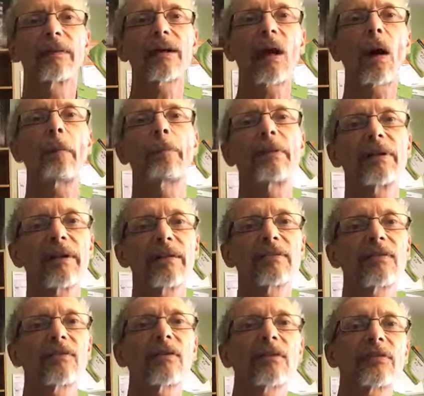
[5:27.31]
The company is.
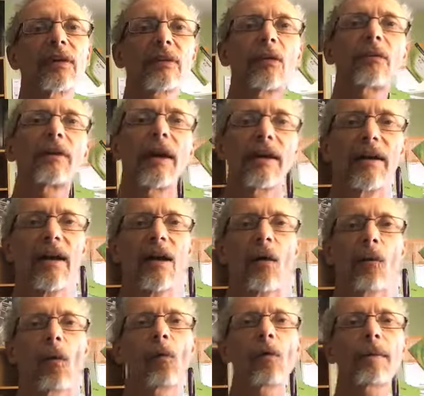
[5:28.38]
And so it's like, okay,
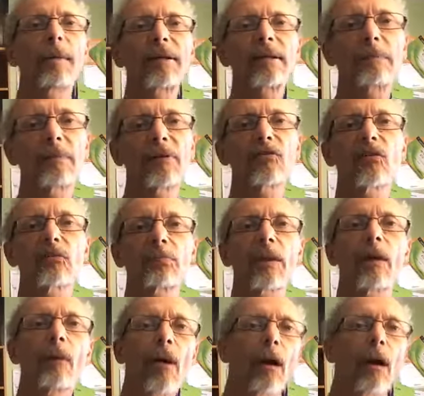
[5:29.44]
well, what about the business plan?